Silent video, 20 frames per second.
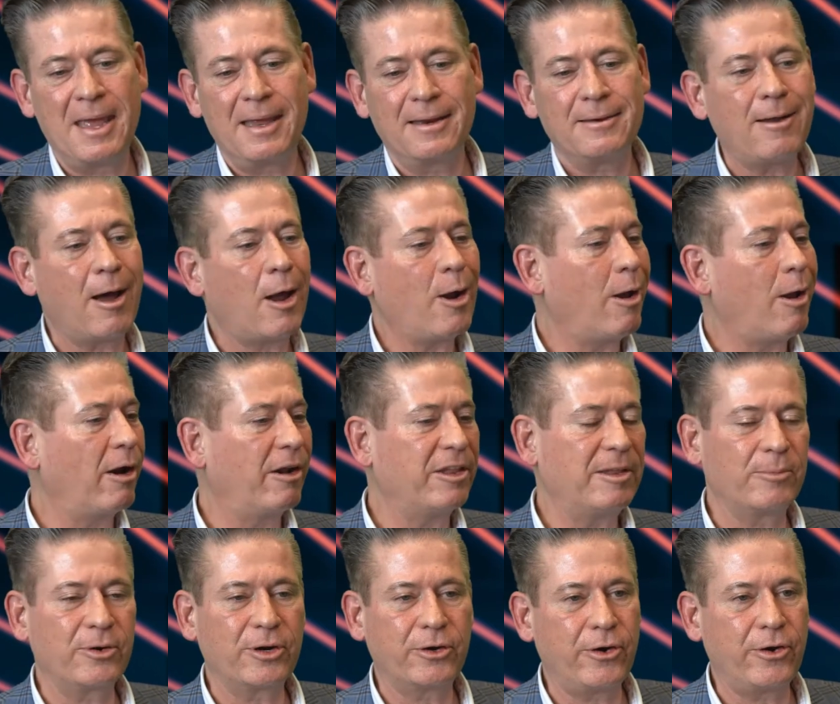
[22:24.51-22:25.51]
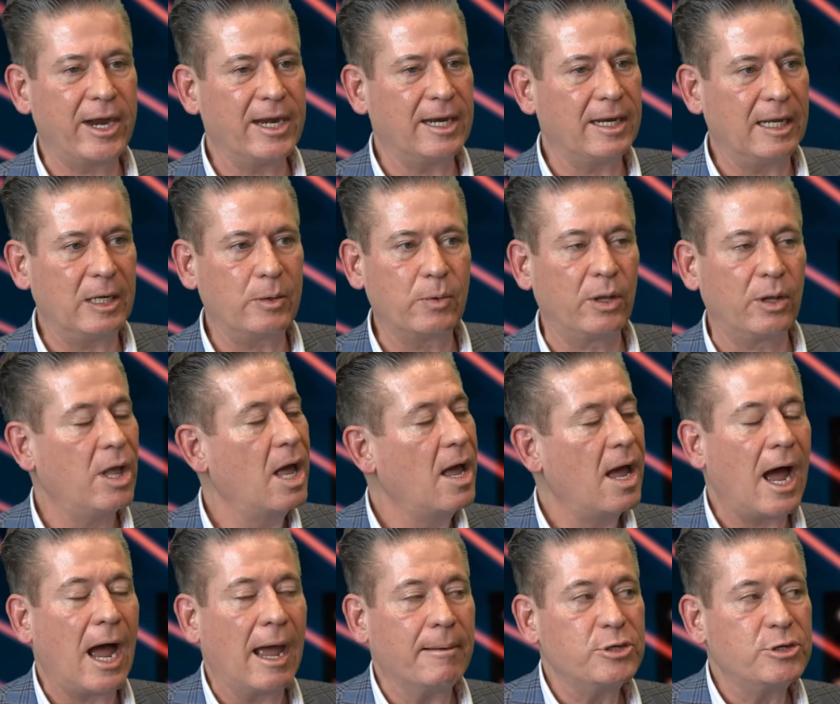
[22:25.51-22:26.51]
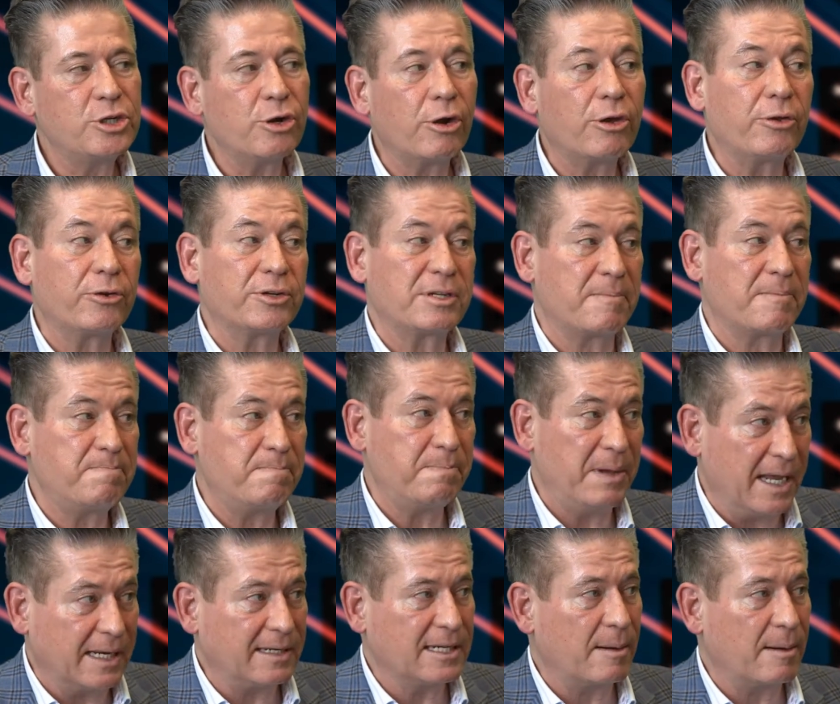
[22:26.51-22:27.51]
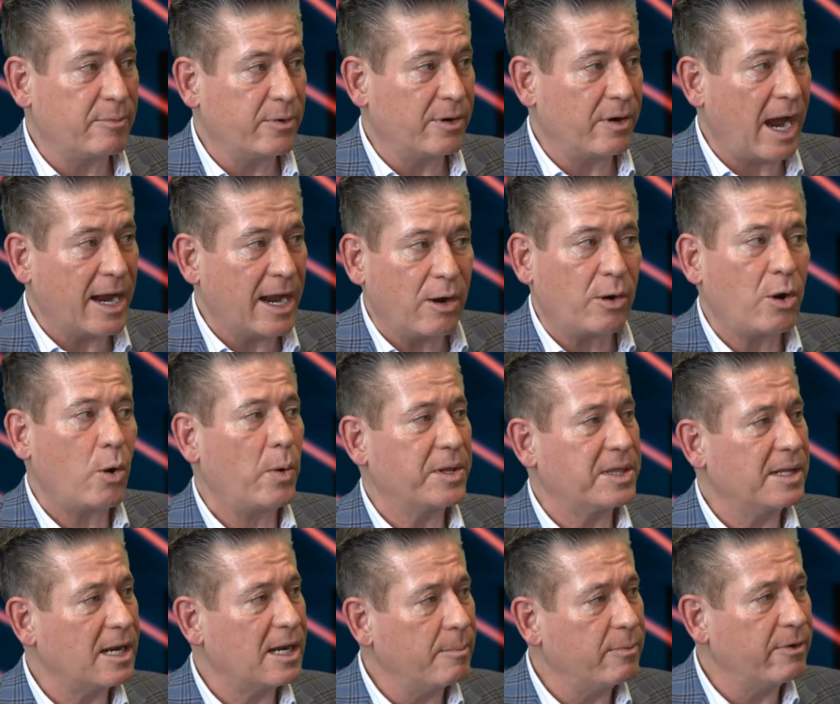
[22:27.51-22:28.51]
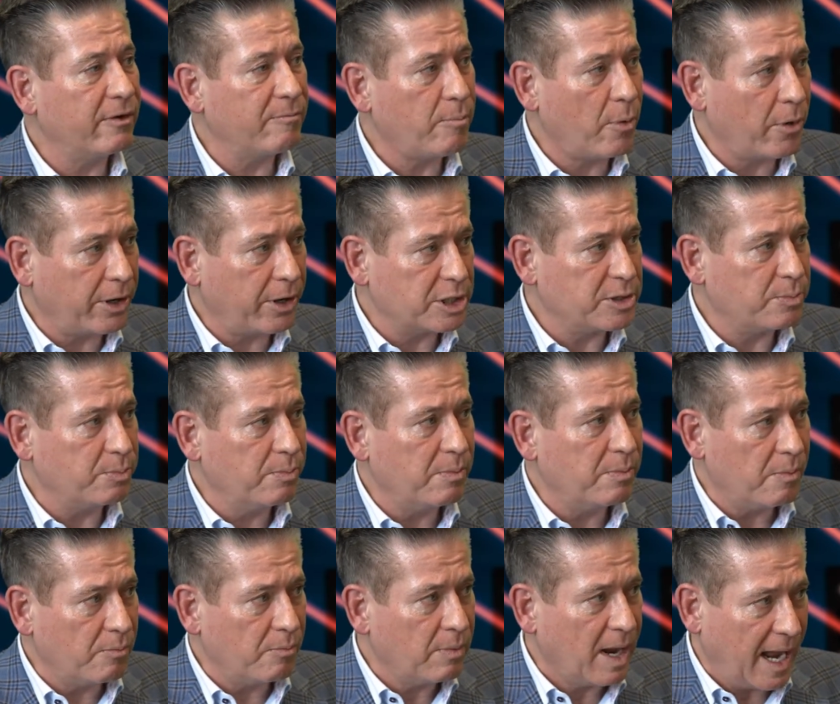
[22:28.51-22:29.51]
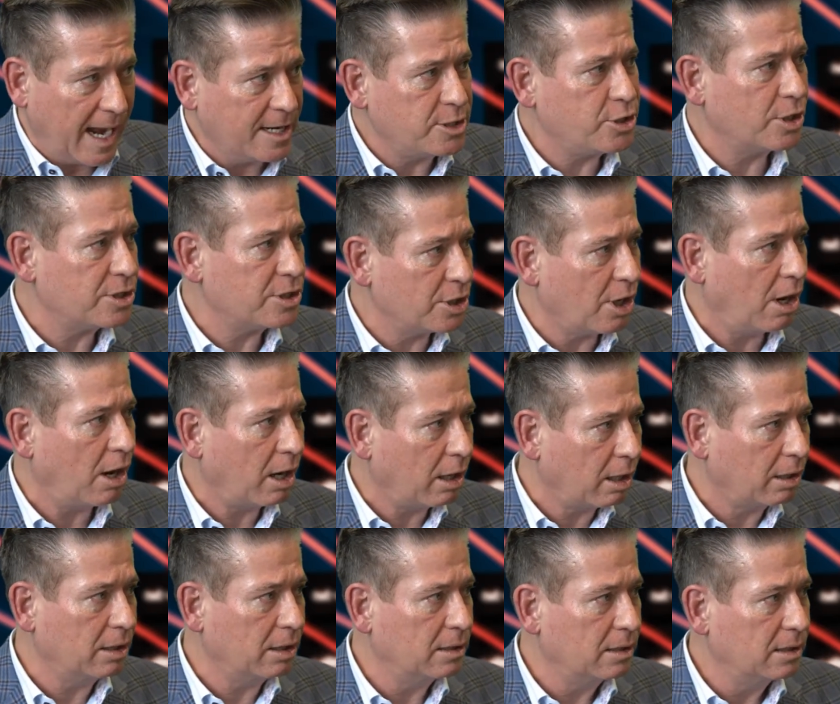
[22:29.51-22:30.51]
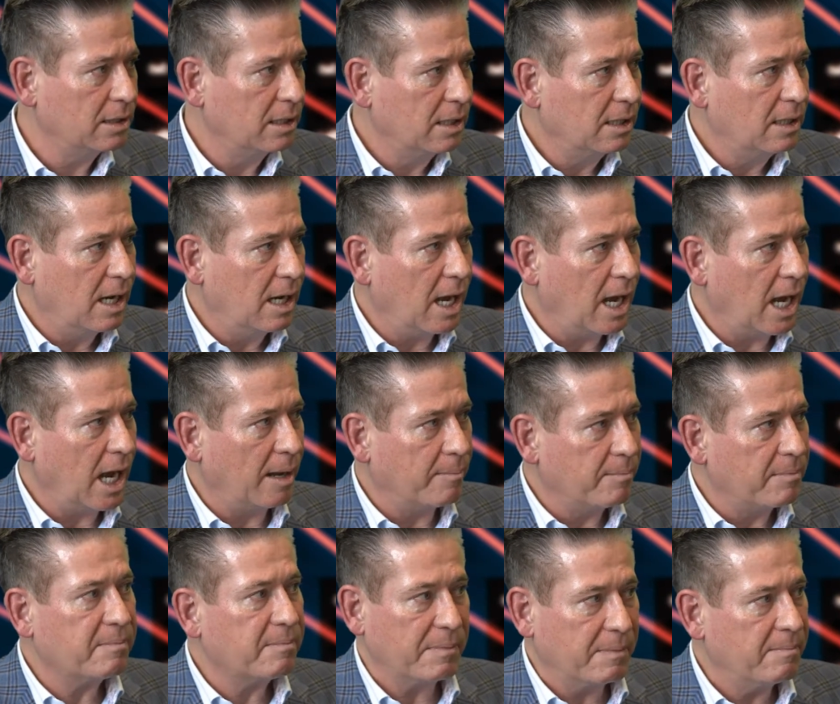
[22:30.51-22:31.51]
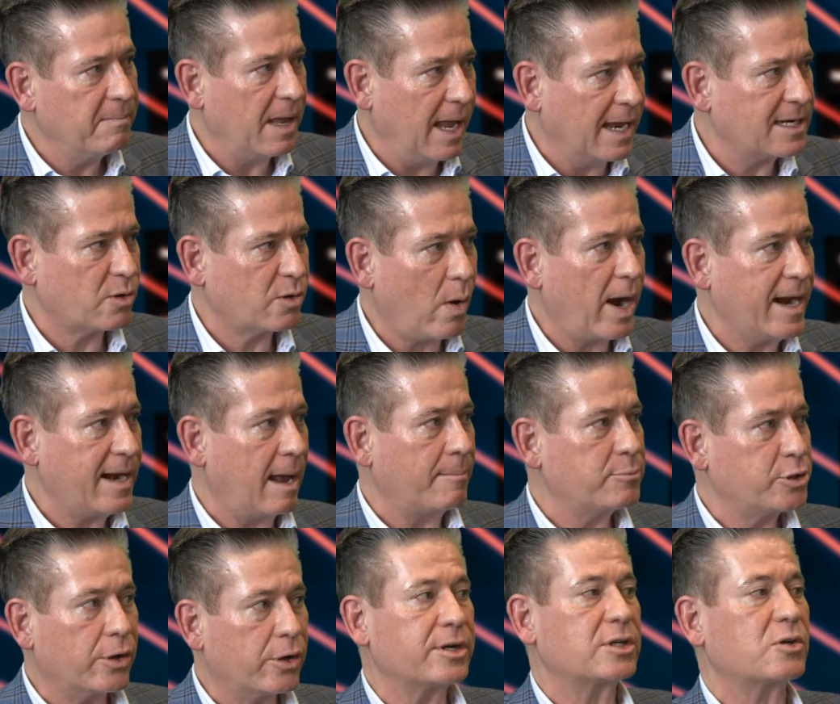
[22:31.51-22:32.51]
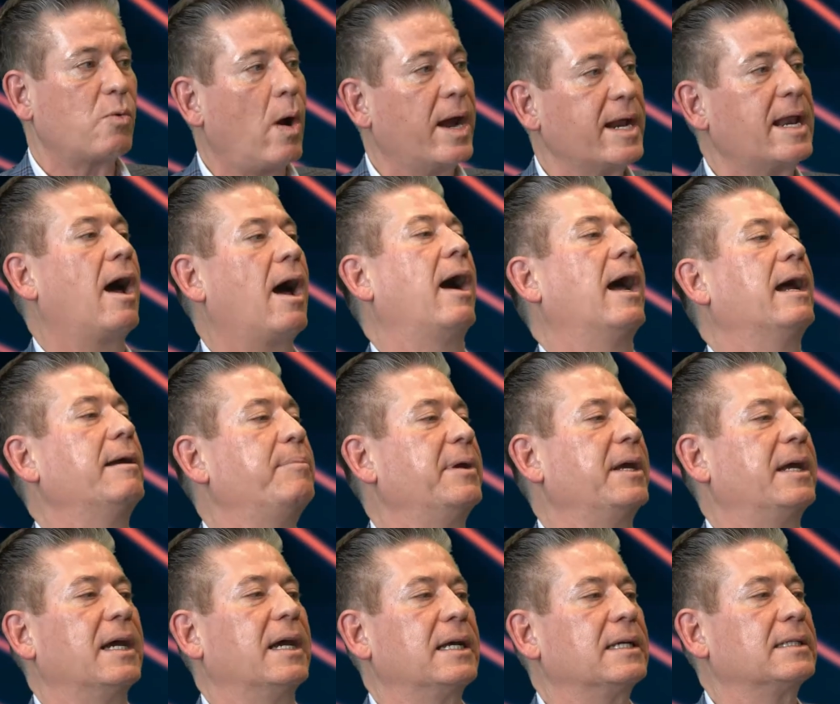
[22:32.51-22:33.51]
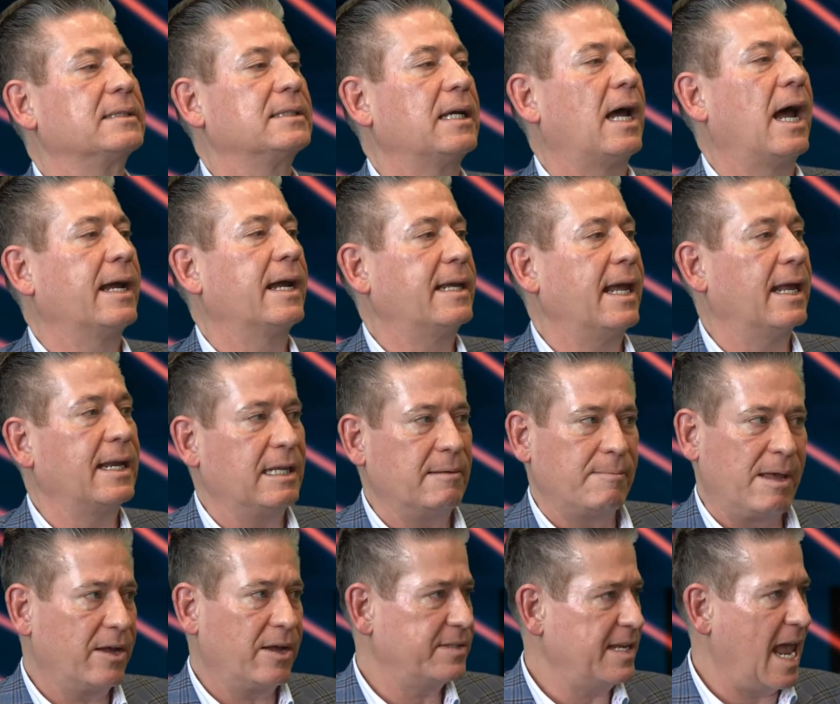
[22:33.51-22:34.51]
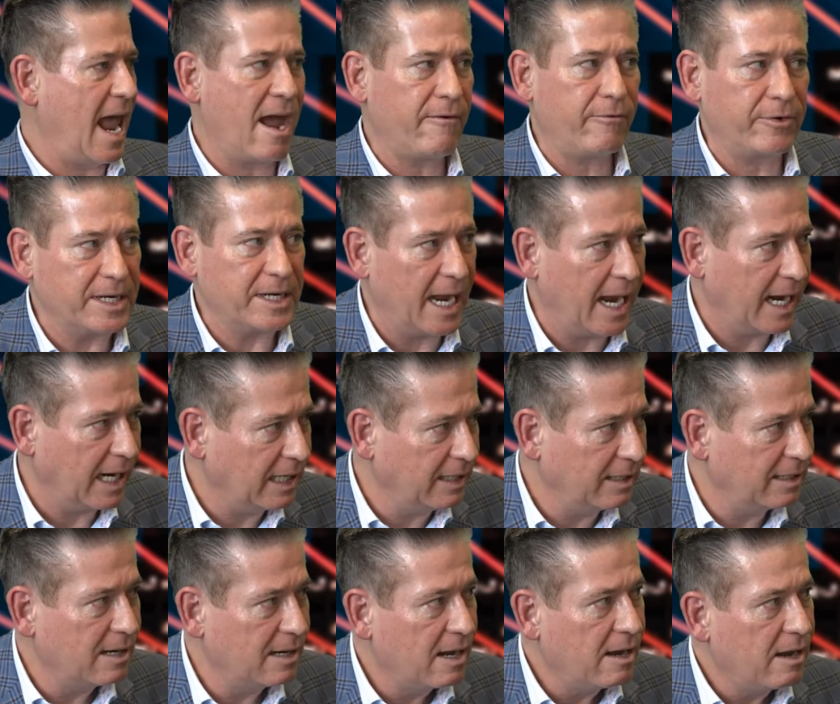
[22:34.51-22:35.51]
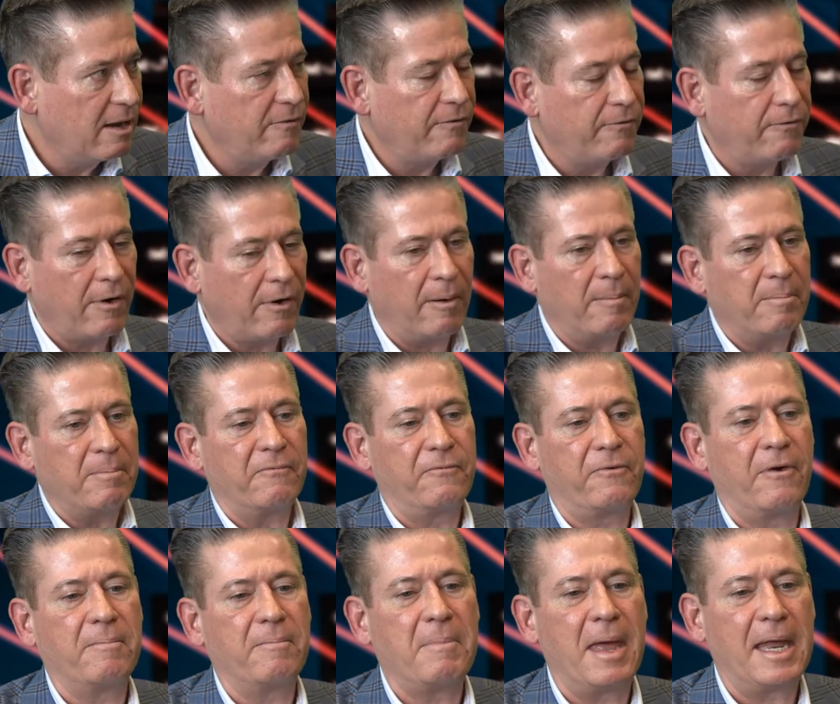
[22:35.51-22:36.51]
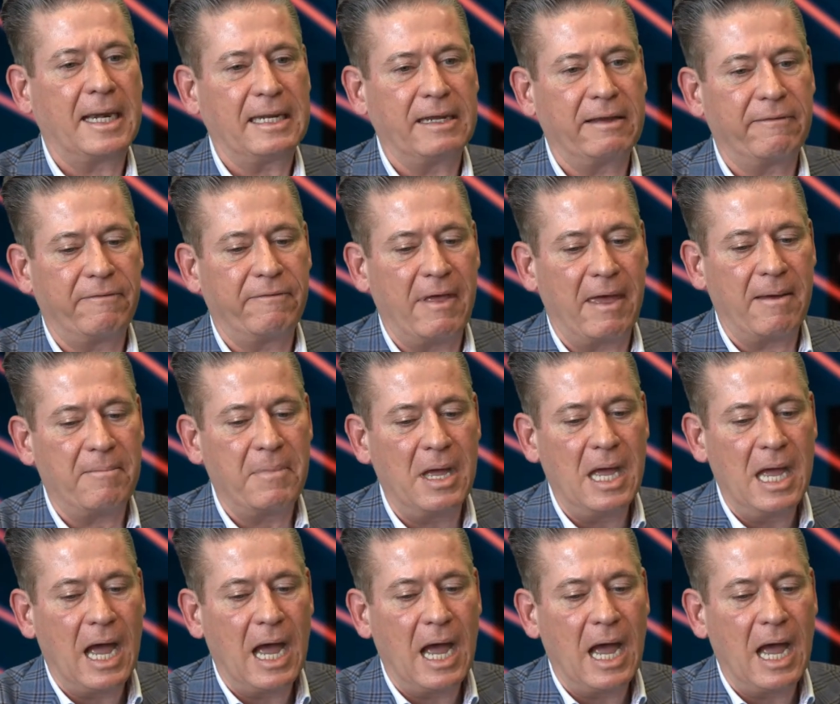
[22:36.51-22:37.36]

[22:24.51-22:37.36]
Not all of them are created equal. I'm sure there's a big number. I don't know what the number of mortgage agents are. I'm not sure I'm sure it's quite high, because I get emails every day from many of them.